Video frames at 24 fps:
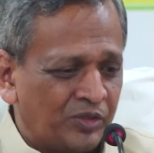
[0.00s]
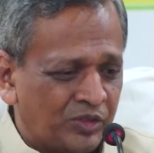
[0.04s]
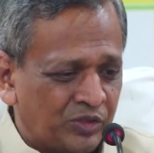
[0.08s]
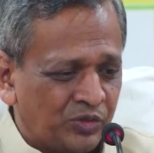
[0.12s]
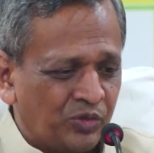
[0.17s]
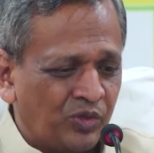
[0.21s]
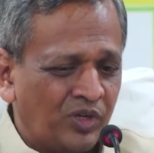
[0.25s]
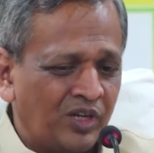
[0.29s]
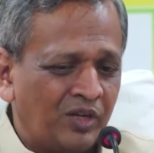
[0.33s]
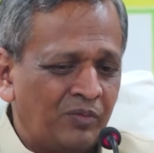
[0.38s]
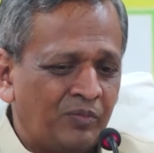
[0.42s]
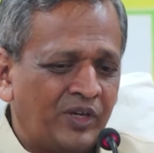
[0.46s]
a
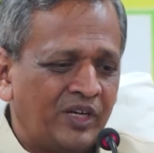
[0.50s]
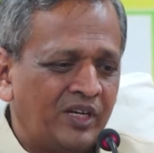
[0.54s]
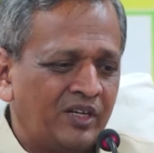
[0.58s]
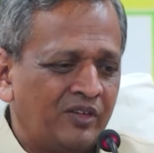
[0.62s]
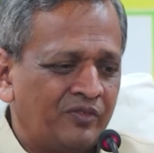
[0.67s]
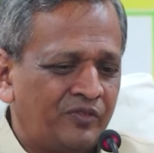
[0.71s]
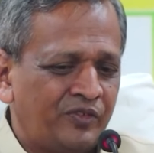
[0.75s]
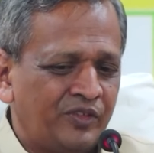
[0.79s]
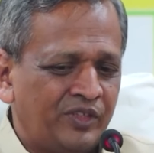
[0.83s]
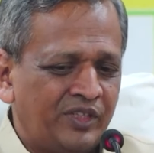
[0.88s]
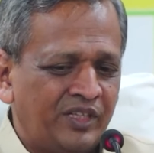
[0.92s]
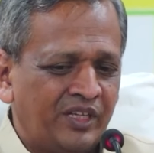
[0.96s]
student point
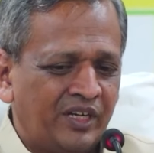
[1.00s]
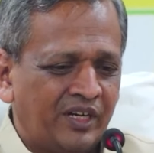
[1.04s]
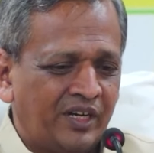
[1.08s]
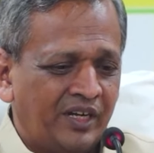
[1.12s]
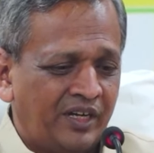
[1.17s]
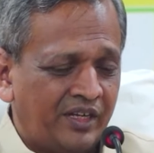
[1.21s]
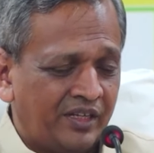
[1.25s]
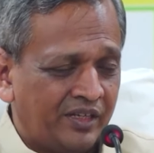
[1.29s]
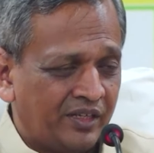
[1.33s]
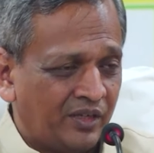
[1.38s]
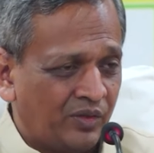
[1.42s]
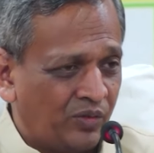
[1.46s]
of view, they are
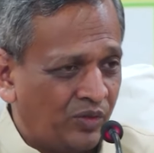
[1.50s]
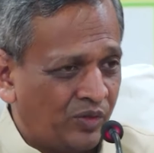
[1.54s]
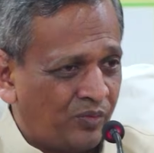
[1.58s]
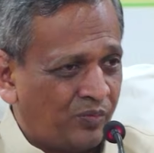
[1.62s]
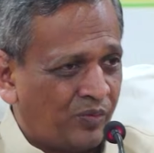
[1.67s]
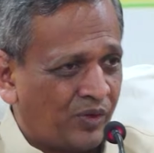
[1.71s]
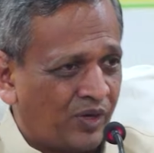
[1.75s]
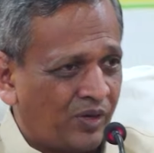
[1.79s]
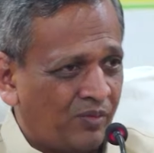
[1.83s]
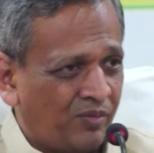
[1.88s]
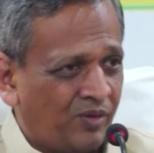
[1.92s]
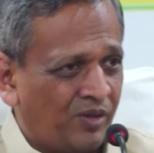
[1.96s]
getting a good
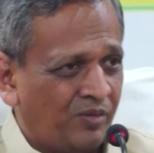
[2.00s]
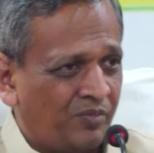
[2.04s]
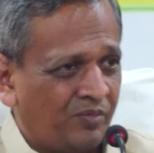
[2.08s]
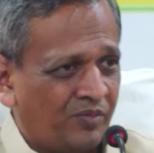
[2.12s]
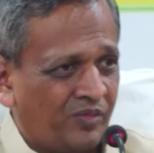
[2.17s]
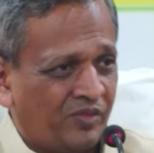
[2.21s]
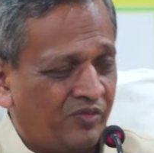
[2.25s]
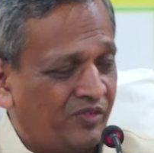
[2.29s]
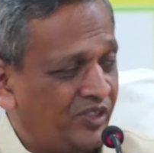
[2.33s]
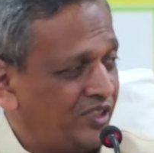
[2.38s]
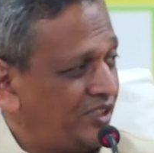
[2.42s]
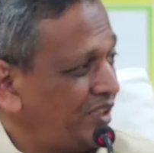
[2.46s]

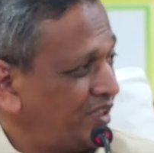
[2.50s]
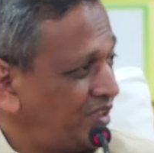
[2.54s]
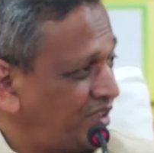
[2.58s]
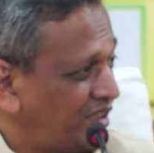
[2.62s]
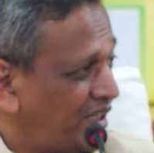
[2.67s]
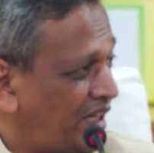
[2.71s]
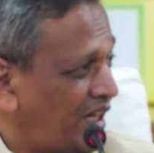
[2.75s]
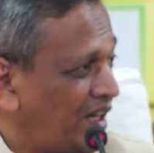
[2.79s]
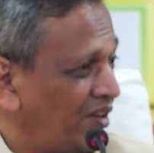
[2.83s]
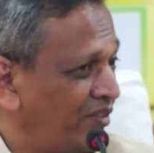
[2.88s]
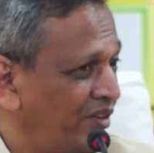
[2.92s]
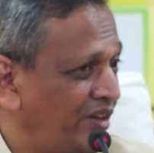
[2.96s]
problem which
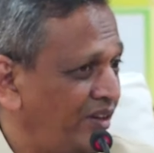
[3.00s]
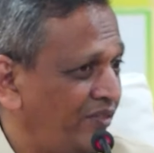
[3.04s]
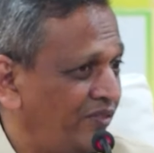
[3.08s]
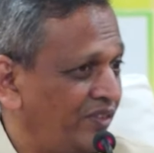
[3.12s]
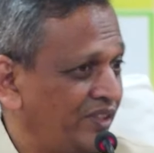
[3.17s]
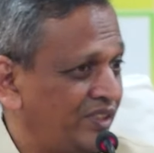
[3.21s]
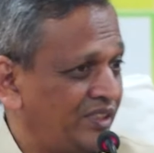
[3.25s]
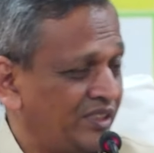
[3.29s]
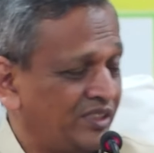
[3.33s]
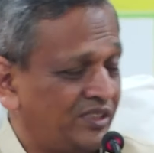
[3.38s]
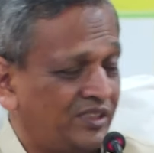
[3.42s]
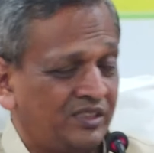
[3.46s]
is relevant,
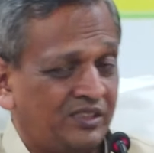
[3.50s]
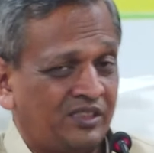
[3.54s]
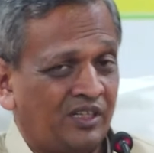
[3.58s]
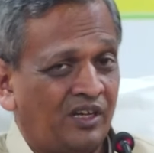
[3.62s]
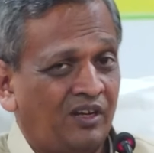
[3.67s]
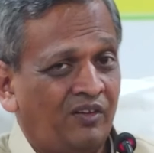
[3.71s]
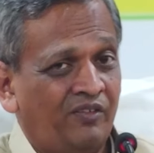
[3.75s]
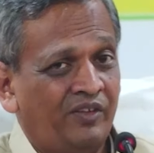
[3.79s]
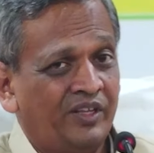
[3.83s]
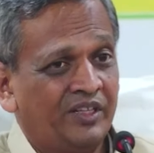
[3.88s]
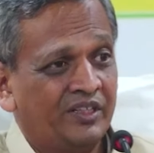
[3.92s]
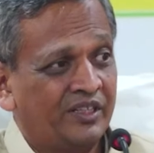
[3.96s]
which is
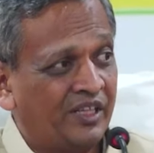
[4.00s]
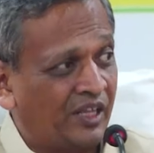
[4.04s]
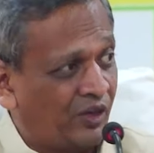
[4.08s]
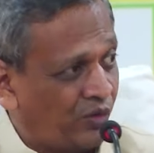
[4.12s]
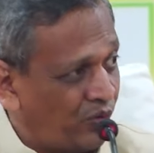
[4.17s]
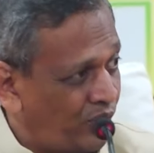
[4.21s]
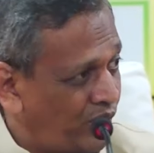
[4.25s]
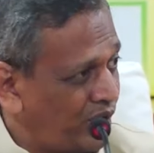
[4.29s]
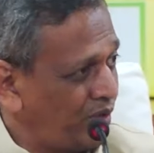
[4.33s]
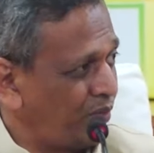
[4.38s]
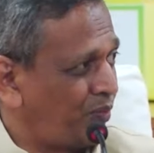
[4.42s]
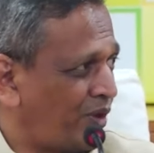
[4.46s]
solving their
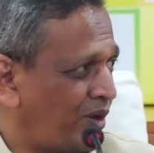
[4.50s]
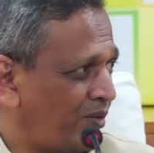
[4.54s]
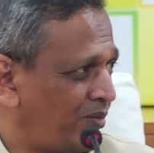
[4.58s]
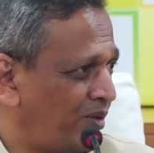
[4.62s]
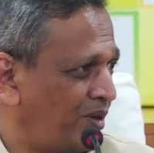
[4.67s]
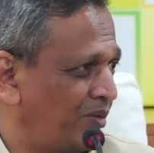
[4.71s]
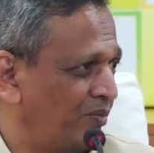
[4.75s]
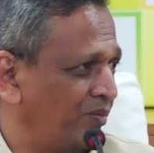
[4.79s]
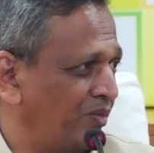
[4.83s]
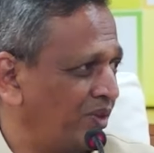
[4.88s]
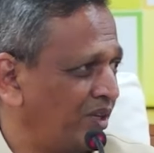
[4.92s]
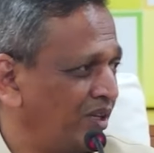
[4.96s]
own
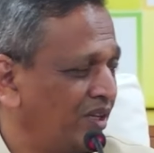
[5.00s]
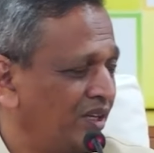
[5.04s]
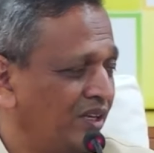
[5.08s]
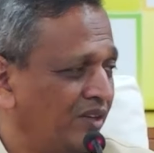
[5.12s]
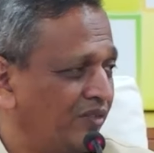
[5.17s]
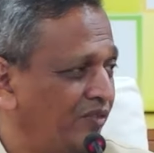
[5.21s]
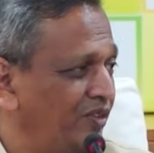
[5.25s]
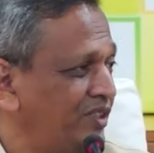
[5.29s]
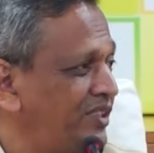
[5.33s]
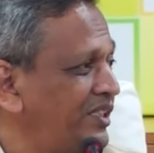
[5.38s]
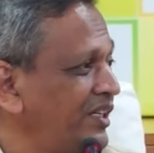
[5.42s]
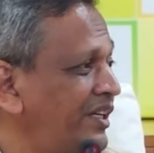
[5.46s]
problem,
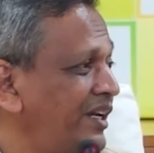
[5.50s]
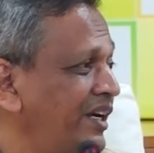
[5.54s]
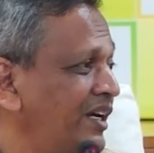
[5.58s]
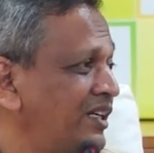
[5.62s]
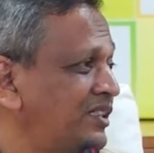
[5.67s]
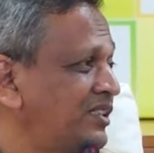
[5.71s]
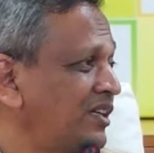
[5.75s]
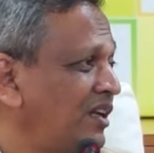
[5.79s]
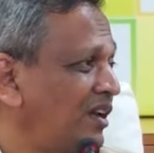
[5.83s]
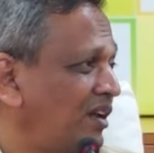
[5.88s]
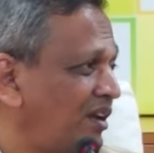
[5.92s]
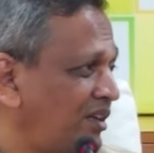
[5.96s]
which
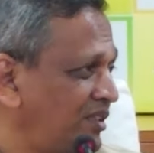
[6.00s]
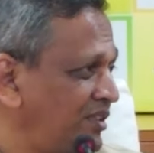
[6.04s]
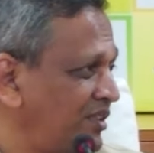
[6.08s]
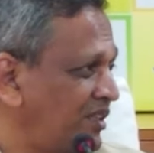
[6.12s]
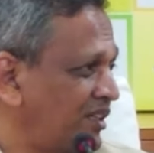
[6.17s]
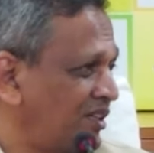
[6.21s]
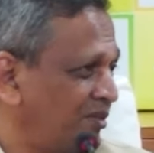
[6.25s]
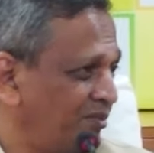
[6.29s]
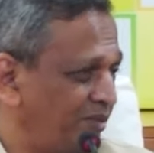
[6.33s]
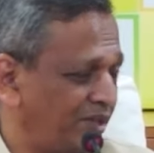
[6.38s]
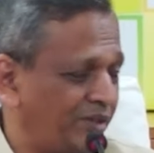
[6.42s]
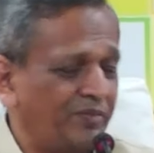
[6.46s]
creates a larger
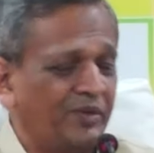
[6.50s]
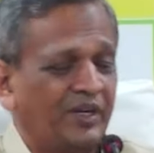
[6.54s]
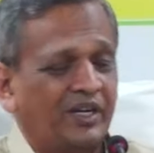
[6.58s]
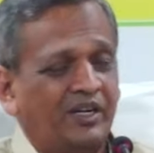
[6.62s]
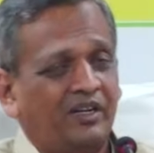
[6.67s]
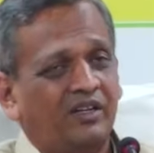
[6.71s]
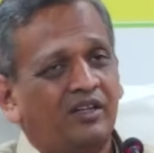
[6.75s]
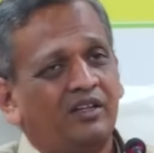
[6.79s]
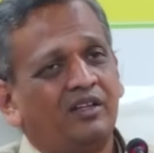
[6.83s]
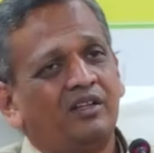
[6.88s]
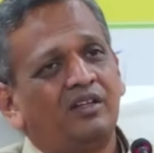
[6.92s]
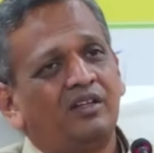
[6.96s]
commitment.